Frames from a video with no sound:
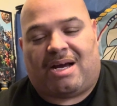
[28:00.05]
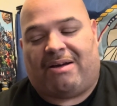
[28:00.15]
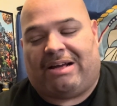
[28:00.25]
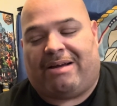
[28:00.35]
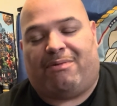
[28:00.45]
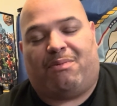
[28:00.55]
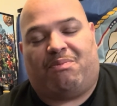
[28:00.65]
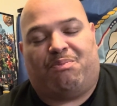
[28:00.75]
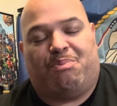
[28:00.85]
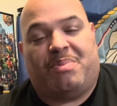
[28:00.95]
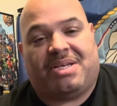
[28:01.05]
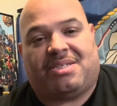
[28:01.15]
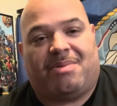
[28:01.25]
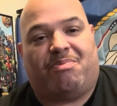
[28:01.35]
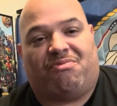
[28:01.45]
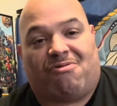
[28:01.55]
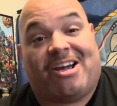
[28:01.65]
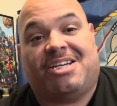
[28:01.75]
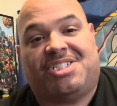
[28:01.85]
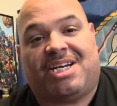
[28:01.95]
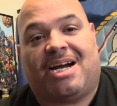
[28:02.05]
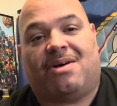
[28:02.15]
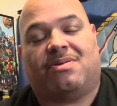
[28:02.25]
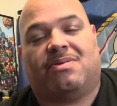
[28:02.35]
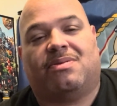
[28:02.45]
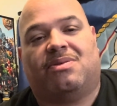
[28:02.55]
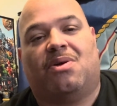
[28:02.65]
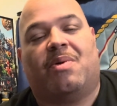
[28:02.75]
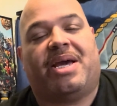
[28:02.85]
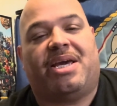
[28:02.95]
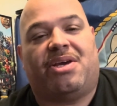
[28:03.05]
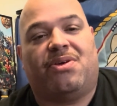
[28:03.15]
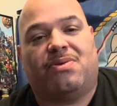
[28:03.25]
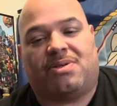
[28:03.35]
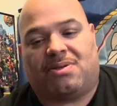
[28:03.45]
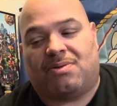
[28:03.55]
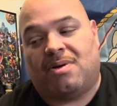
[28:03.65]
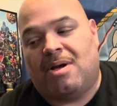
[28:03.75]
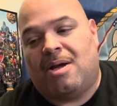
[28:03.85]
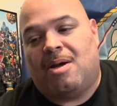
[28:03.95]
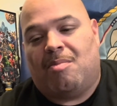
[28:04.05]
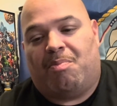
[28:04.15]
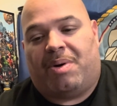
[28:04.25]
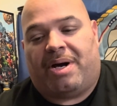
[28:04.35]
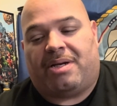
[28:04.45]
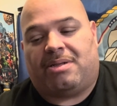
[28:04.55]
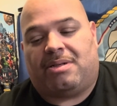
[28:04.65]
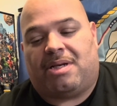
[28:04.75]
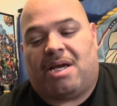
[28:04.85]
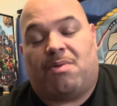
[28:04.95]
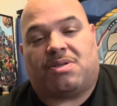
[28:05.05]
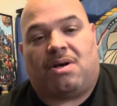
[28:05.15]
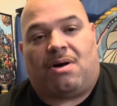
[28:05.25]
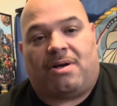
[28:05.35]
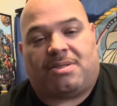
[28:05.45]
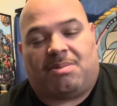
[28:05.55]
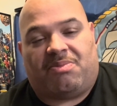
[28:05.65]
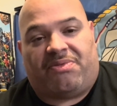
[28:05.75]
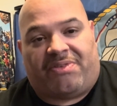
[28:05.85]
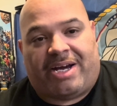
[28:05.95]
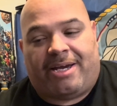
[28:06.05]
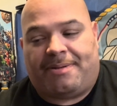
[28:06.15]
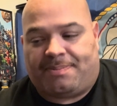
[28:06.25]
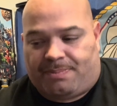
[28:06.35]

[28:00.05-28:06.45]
I miss him raging out the way he used to. But it was an awesome fight.